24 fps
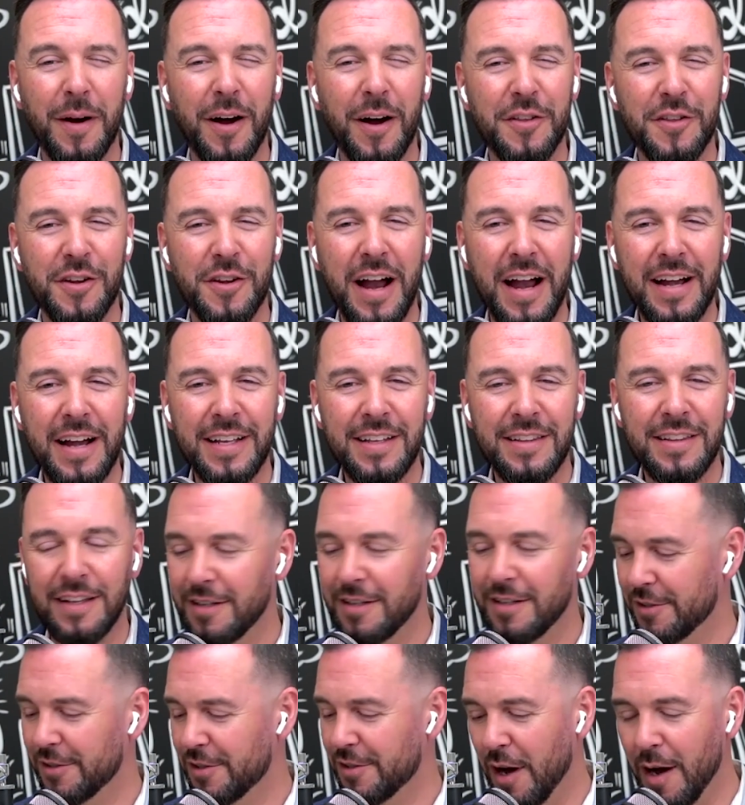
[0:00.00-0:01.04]
Are there any that
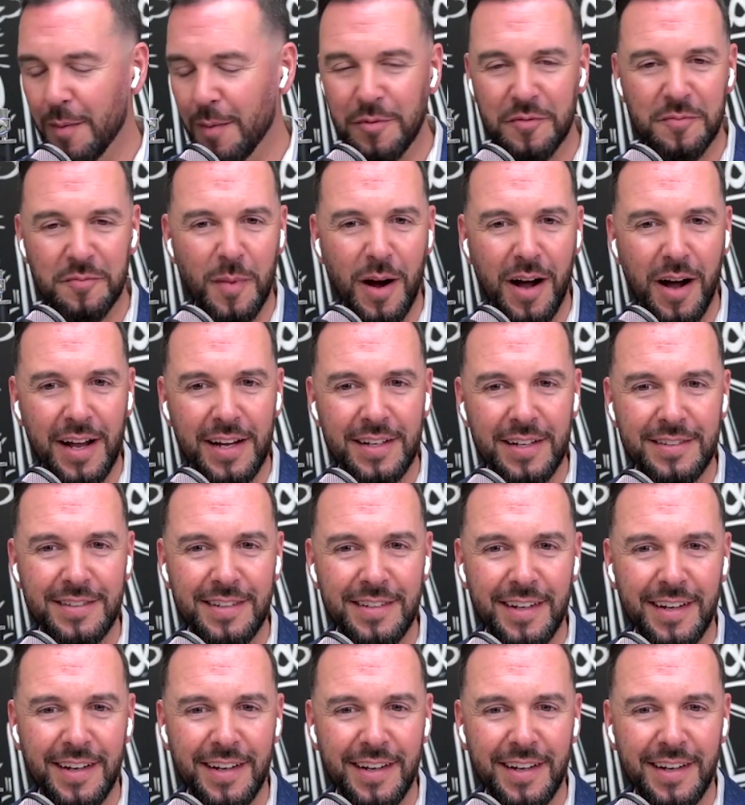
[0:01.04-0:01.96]
are top of mind